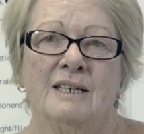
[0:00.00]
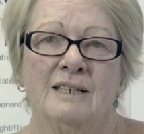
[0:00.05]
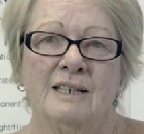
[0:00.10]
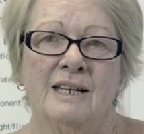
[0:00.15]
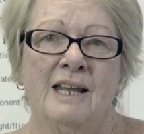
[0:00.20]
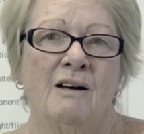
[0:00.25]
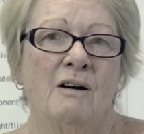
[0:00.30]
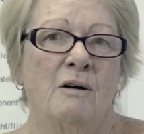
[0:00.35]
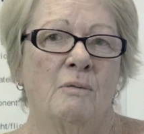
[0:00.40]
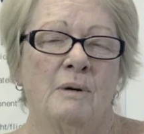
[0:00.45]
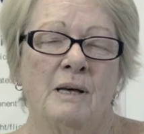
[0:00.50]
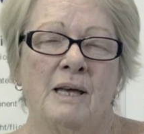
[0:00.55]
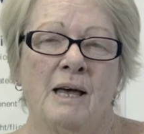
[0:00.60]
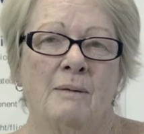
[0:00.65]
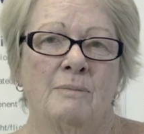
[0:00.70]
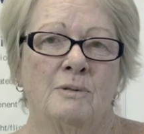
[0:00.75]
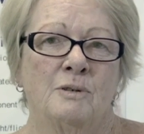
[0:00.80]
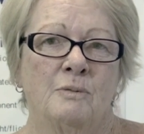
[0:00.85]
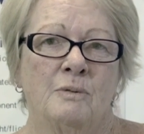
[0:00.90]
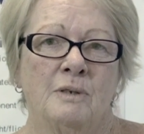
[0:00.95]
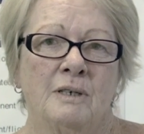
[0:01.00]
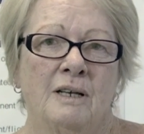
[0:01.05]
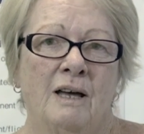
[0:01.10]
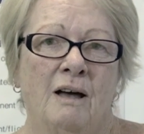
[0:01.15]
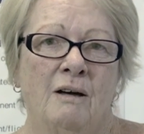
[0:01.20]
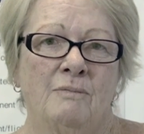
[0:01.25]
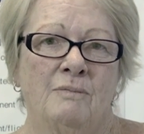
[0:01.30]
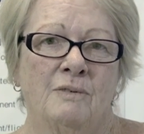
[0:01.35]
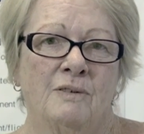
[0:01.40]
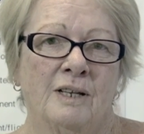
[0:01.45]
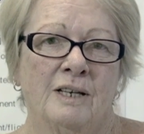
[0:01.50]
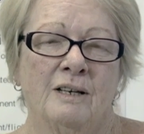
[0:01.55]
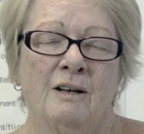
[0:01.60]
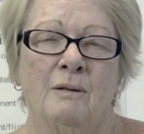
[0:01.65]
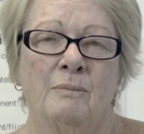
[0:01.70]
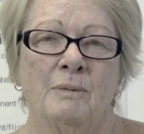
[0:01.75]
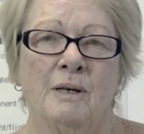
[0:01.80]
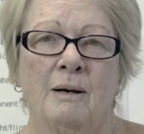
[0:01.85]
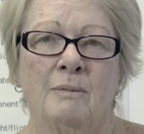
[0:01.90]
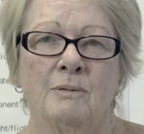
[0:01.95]
now hopefully
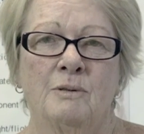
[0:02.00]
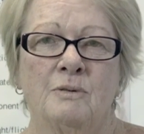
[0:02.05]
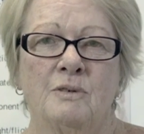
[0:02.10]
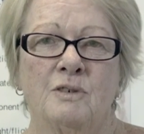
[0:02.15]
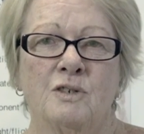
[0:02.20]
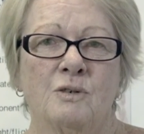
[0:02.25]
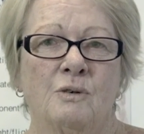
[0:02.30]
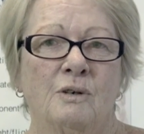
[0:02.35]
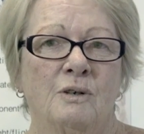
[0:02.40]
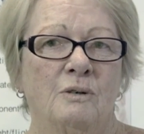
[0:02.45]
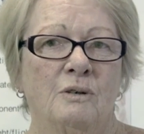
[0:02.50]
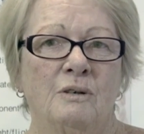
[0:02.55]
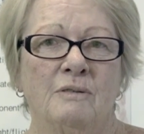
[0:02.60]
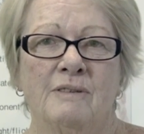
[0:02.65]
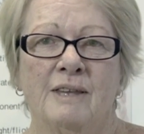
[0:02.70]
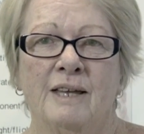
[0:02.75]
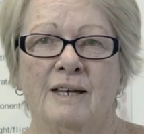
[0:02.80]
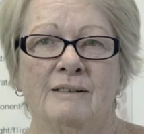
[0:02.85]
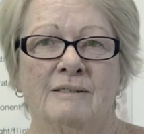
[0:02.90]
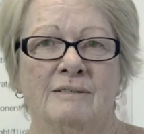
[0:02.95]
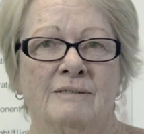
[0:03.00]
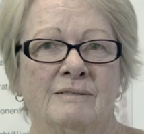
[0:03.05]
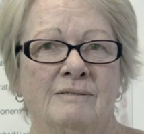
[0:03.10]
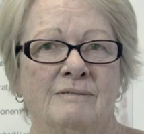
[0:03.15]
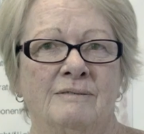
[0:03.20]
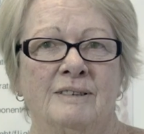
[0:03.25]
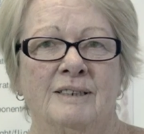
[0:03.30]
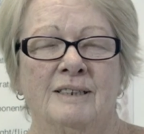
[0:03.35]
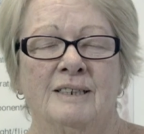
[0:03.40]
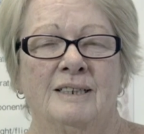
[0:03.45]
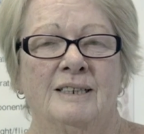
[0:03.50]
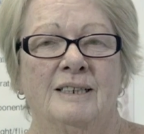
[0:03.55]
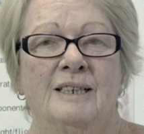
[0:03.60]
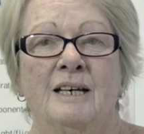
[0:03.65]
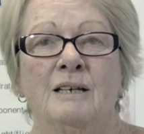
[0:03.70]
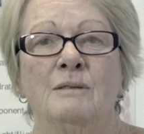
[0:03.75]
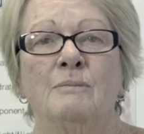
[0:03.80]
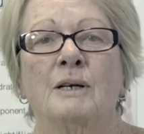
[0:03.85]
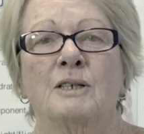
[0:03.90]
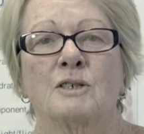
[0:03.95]
I'll be able to enjoy all of that
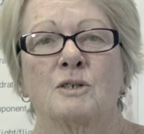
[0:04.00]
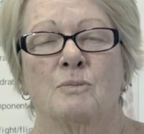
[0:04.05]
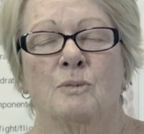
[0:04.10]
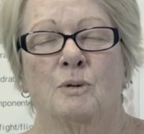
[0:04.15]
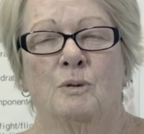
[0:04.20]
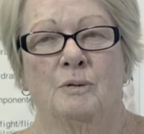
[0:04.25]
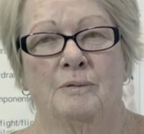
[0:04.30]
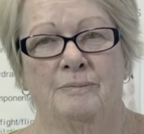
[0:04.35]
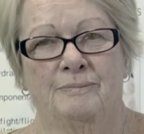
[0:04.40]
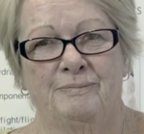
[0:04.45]
and much more.